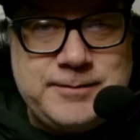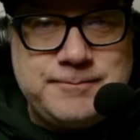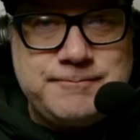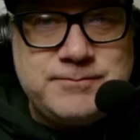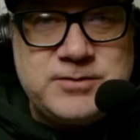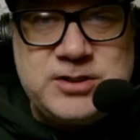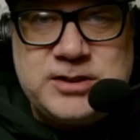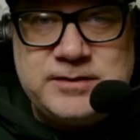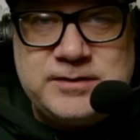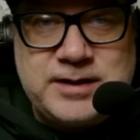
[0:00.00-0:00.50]

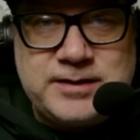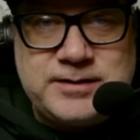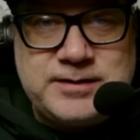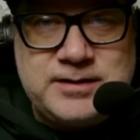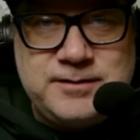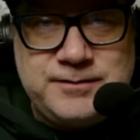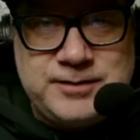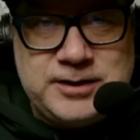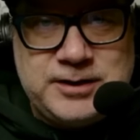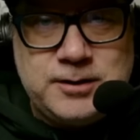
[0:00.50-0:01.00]
Cheesehead
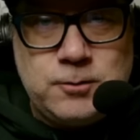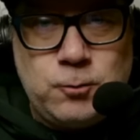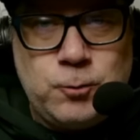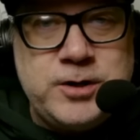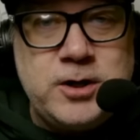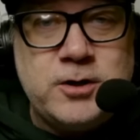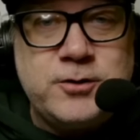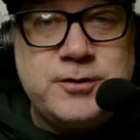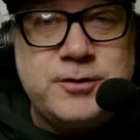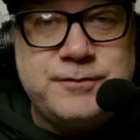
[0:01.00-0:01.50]
TV. We
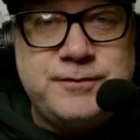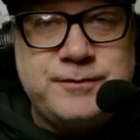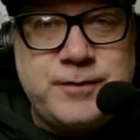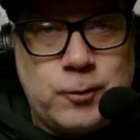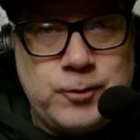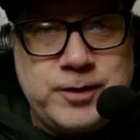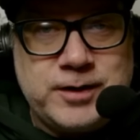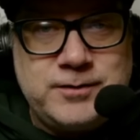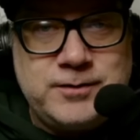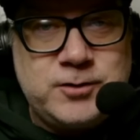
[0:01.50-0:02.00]
are
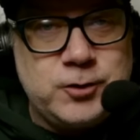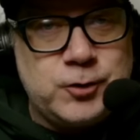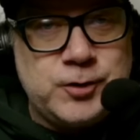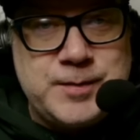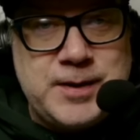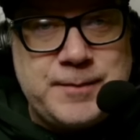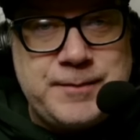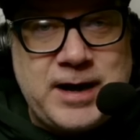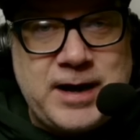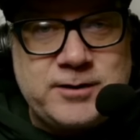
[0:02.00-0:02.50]
devoted to Green
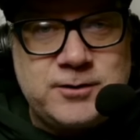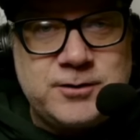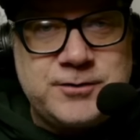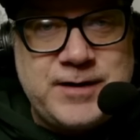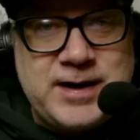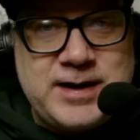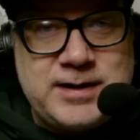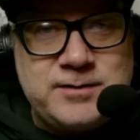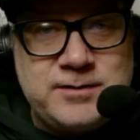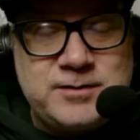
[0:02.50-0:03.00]
Bay Packers
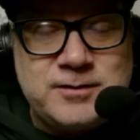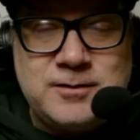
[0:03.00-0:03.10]
fans